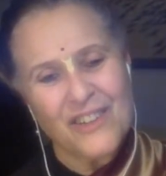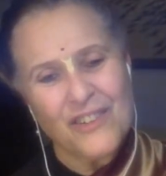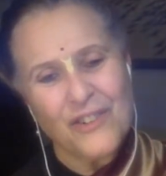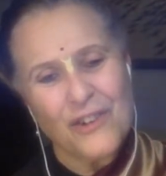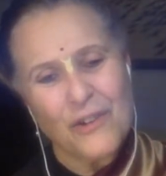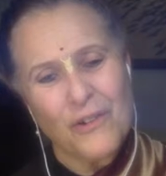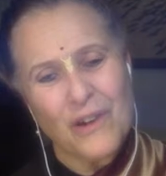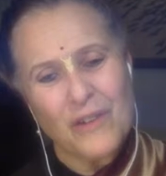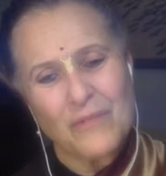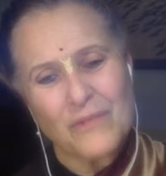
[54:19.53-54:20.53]
You
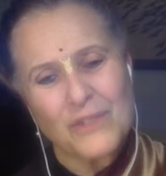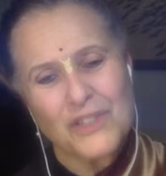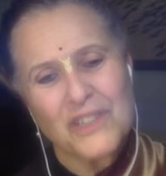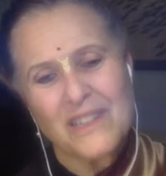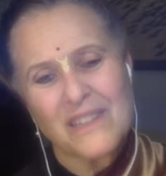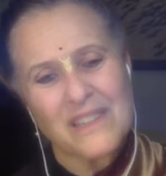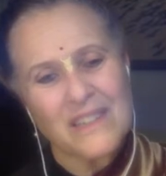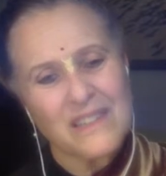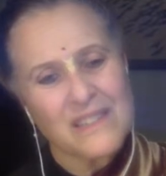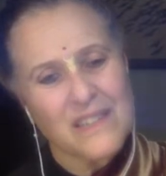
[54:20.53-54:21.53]
know, Krishna doesn't
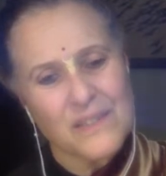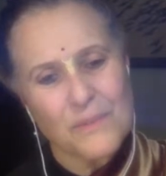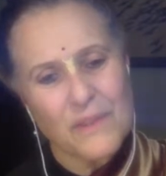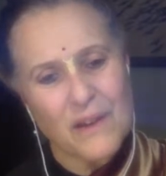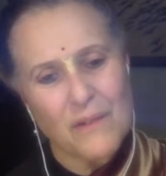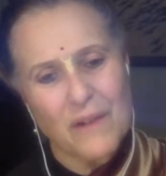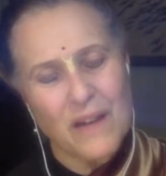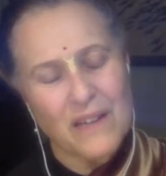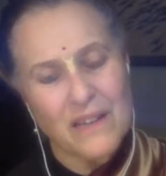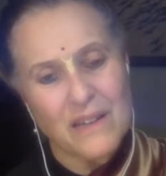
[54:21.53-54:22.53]
exist without
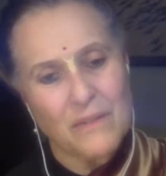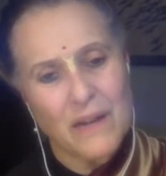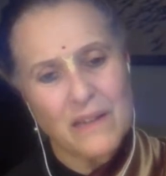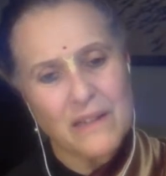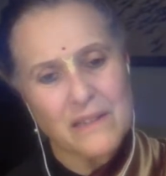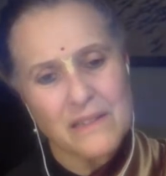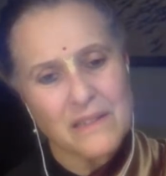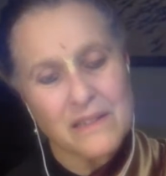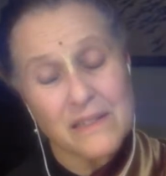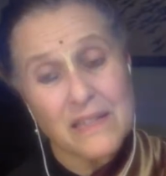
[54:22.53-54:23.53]
Radha, and Radha doesn't
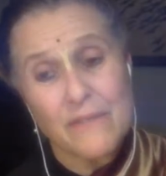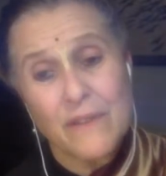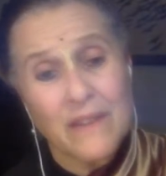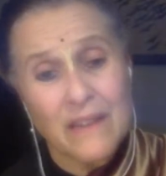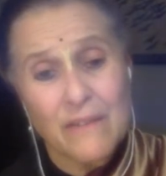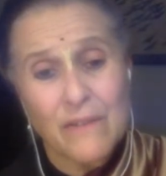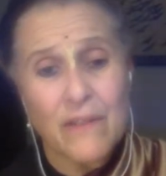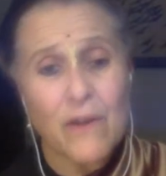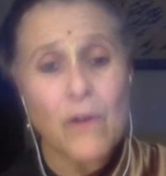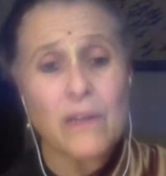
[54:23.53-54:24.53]
exist. Even
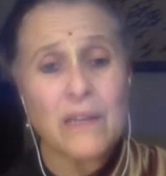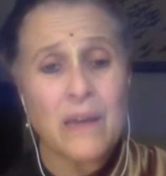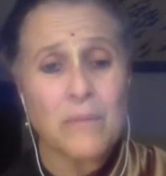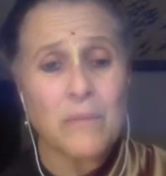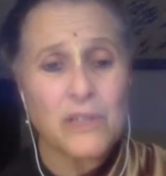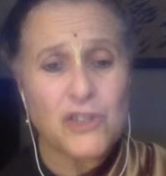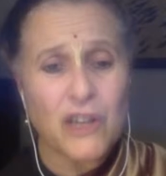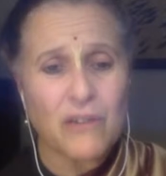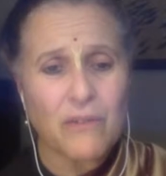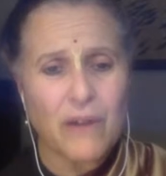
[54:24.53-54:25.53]
in the holy name we
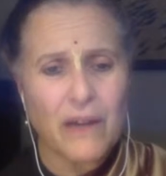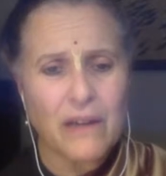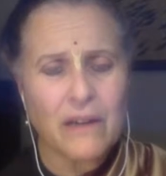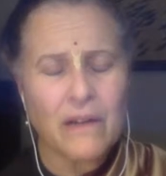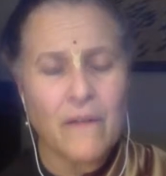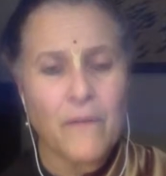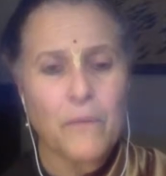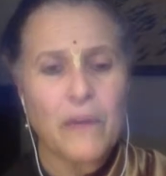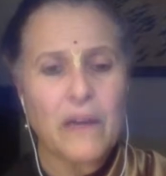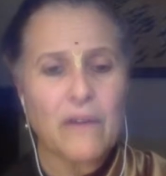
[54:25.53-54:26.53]
chant, right?
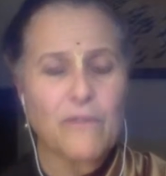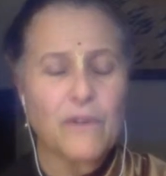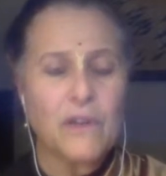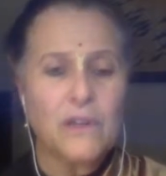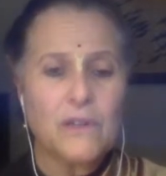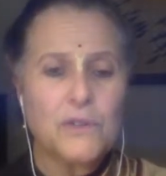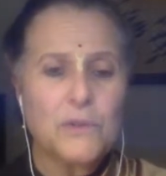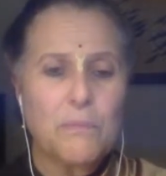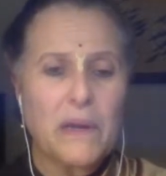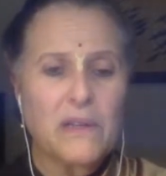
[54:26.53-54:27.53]
We have
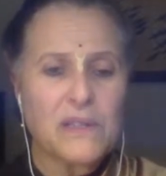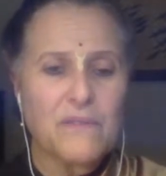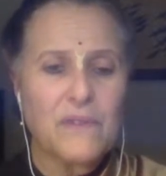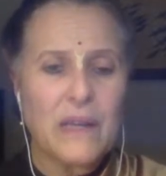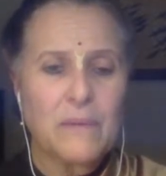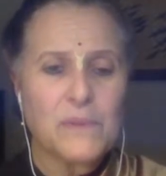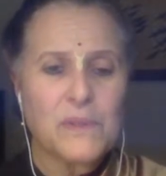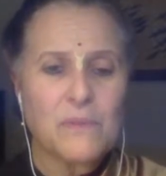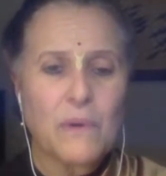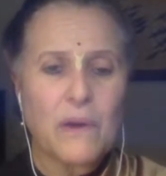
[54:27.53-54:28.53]
two pairs of
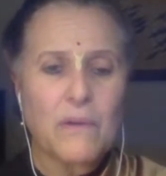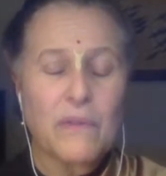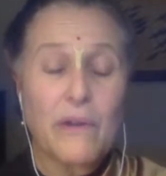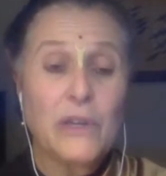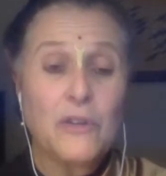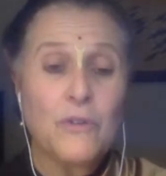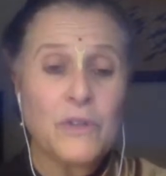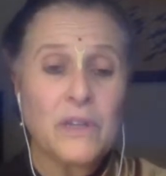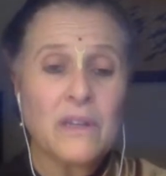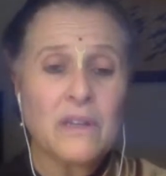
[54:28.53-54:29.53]
names where they're in
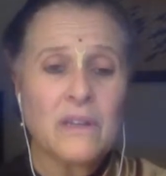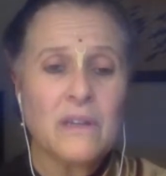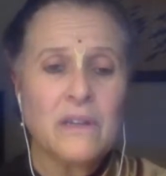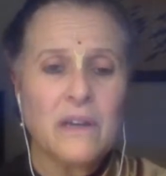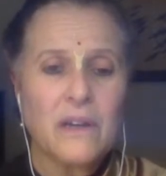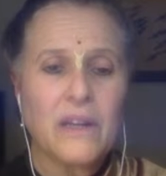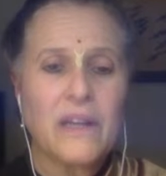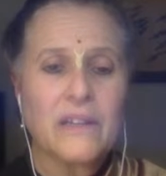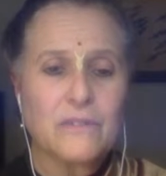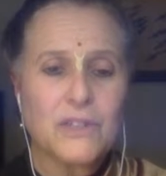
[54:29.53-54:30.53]
union,
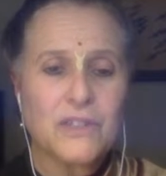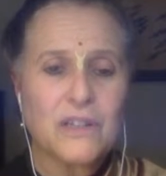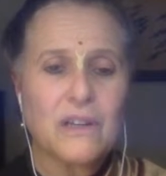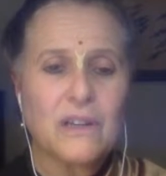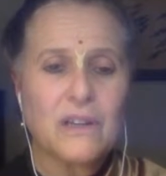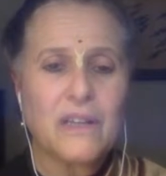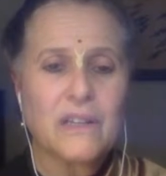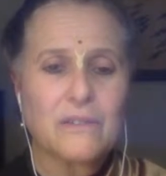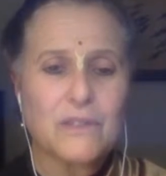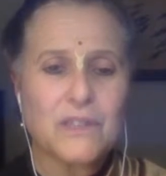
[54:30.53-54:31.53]
Hare Krishna,
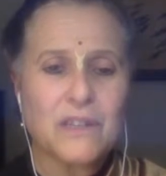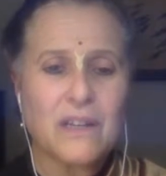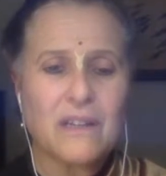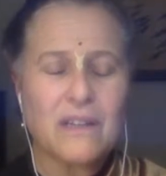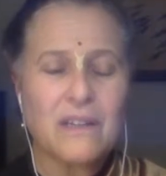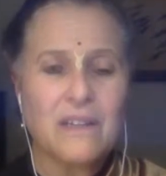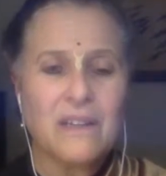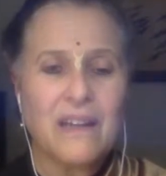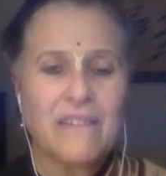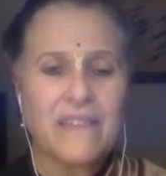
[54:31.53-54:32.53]

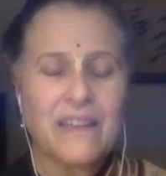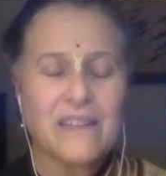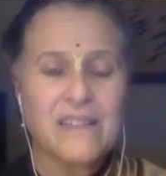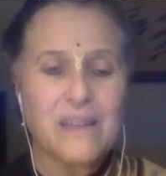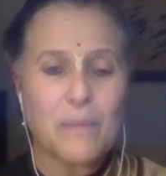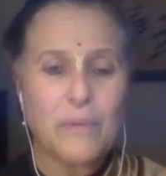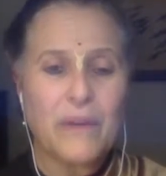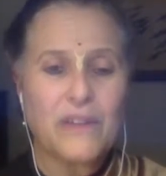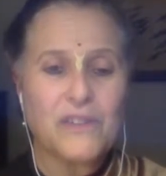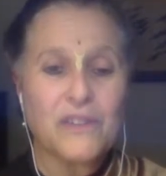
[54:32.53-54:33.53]
and then in
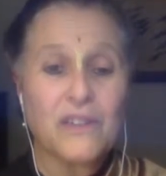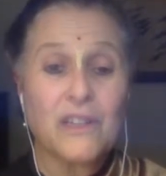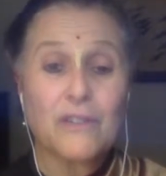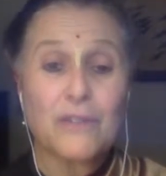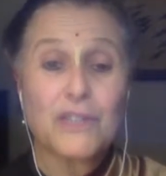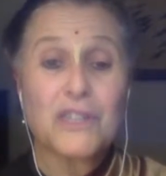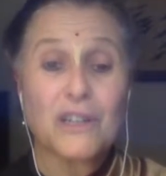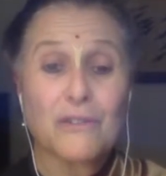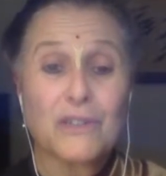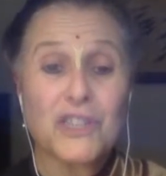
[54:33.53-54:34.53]
separation,
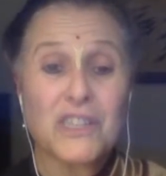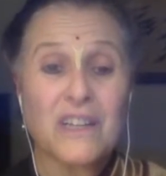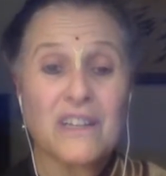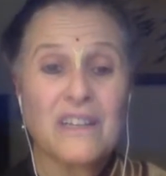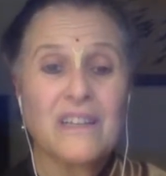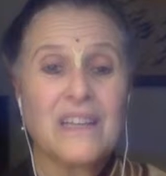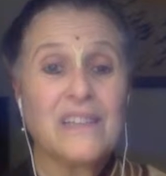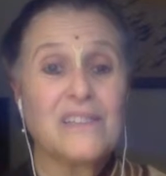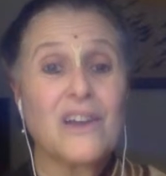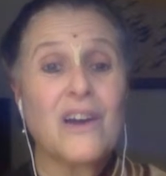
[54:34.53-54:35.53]
Krishna, Krishna.
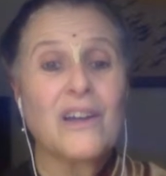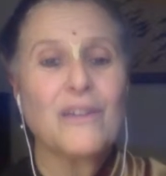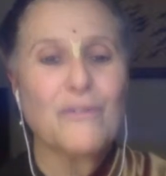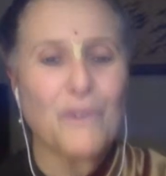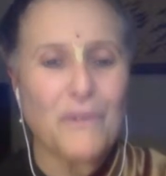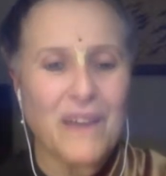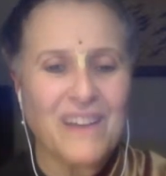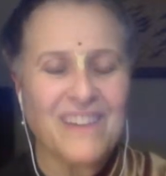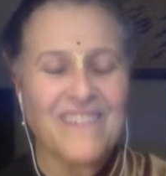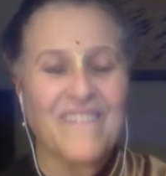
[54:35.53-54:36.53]
He's longing for
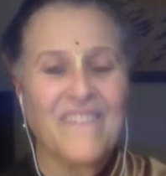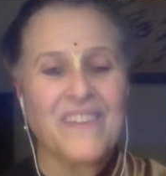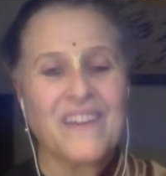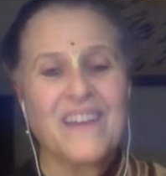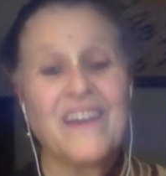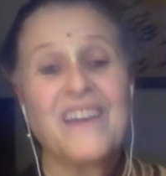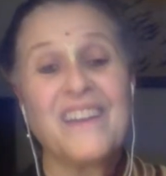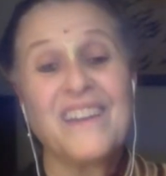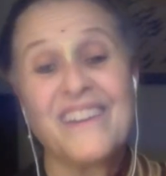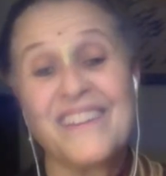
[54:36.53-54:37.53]
Radha.
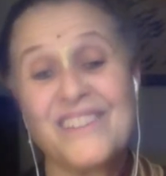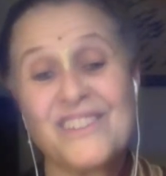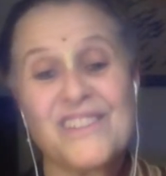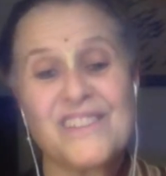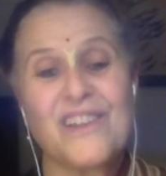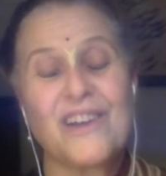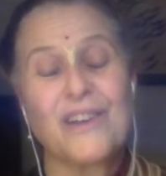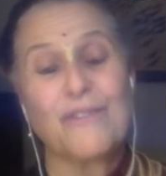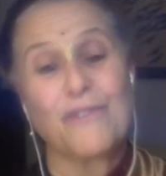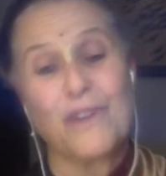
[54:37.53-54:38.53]
Hare, Hare, she's
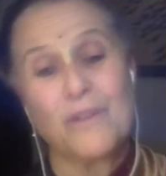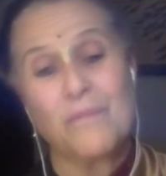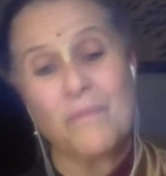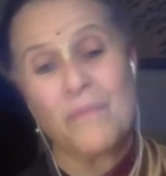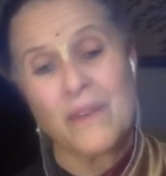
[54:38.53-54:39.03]
longing for him.